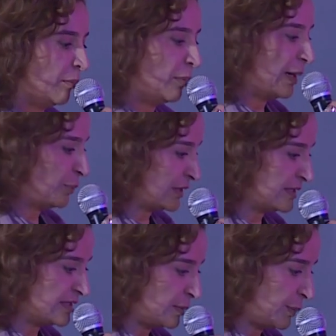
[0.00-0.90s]
by
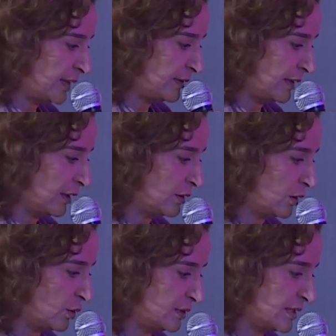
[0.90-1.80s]
participating in code